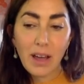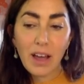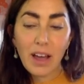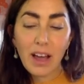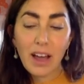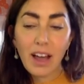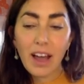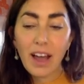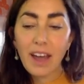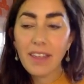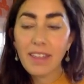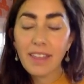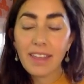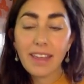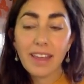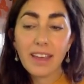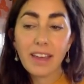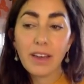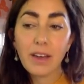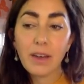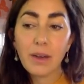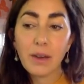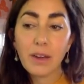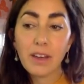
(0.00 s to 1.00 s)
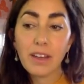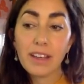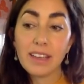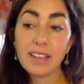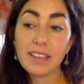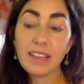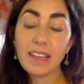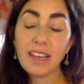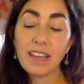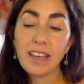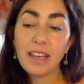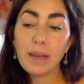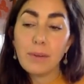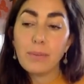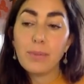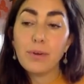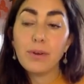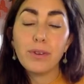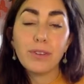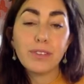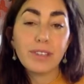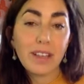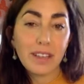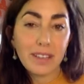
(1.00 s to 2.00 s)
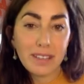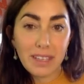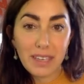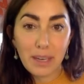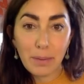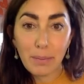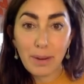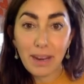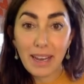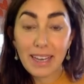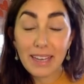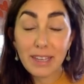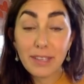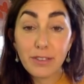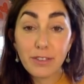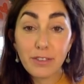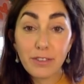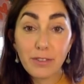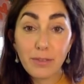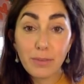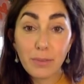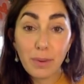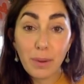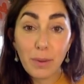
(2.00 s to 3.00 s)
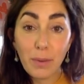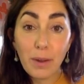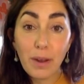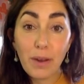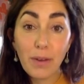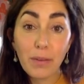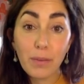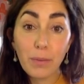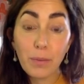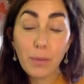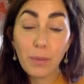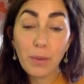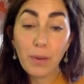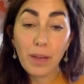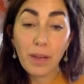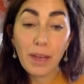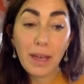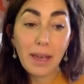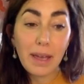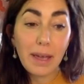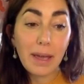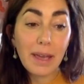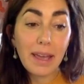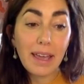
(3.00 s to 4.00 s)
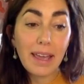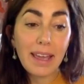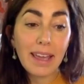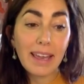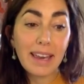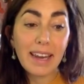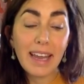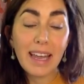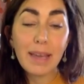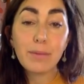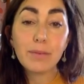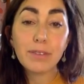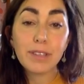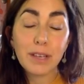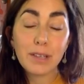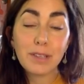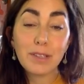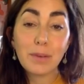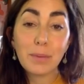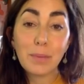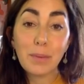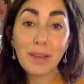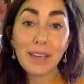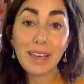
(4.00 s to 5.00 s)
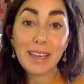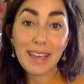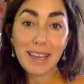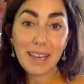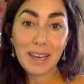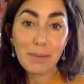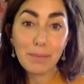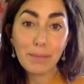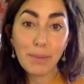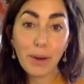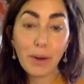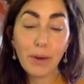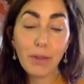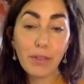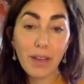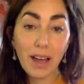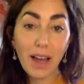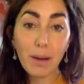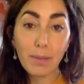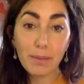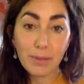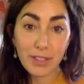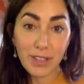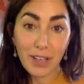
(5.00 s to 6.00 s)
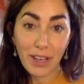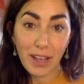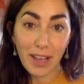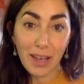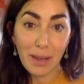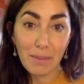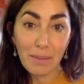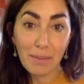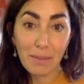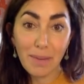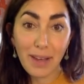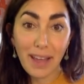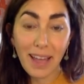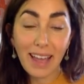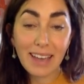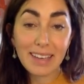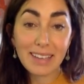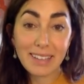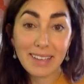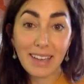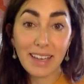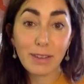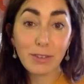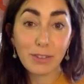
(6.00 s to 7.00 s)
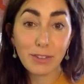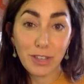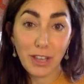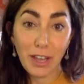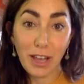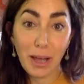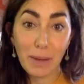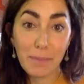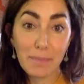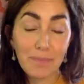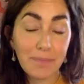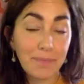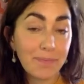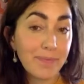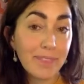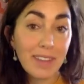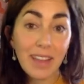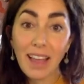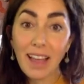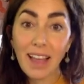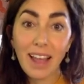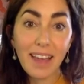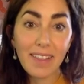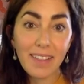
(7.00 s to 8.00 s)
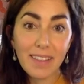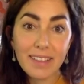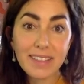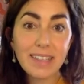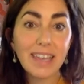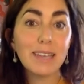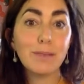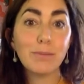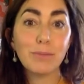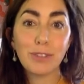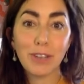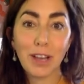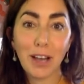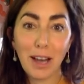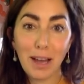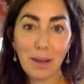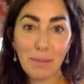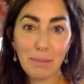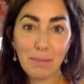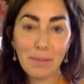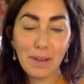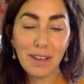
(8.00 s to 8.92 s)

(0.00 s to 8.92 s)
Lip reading: I think it puts us in a place of where it enables us to be in both uptime and downtime at the same time.